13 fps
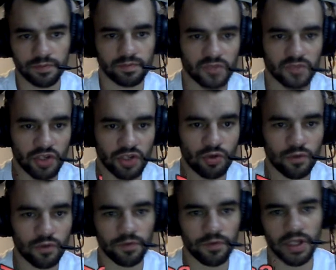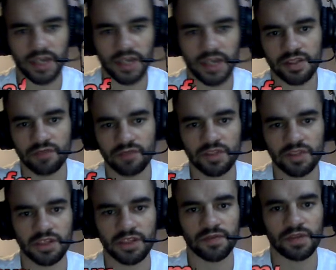do freelance services
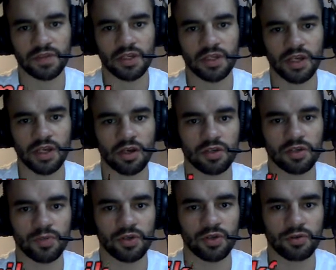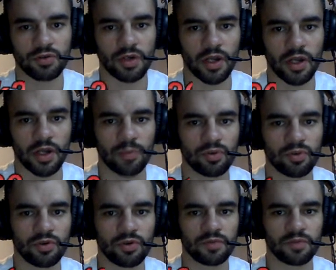for the lean entrepreneur,
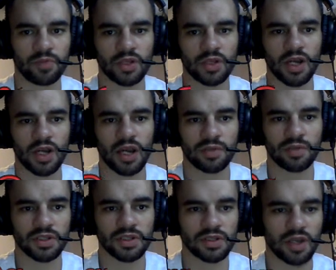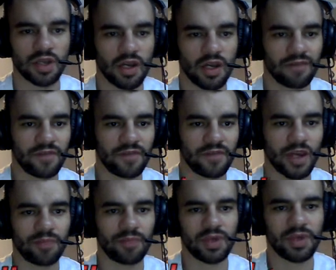improved billing options,
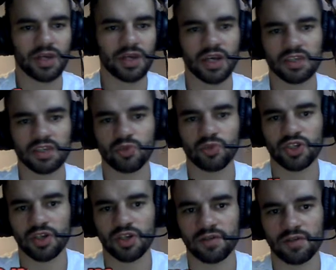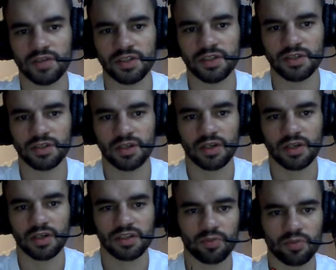VIP customer service,
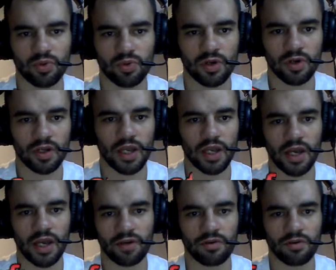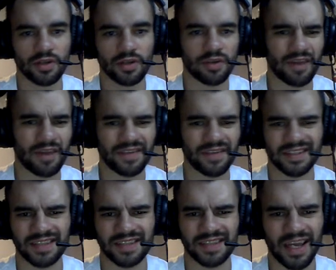support categories, graphic
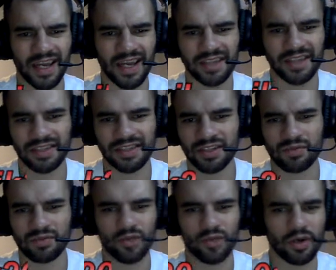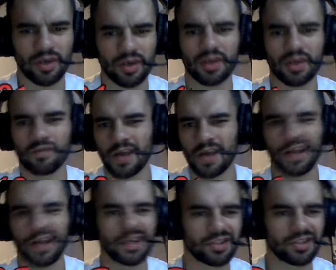design, digital marketing,
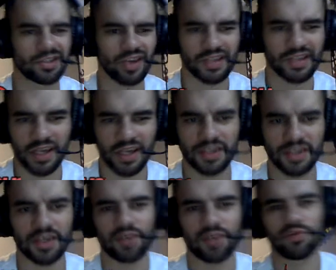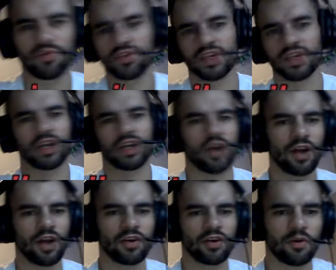writing and translation, music and
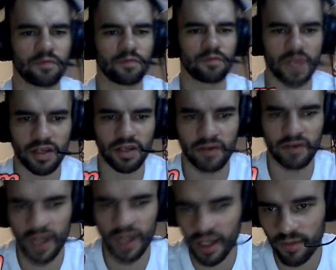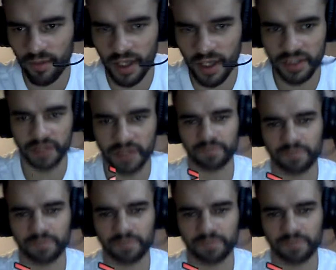audio, video and animation.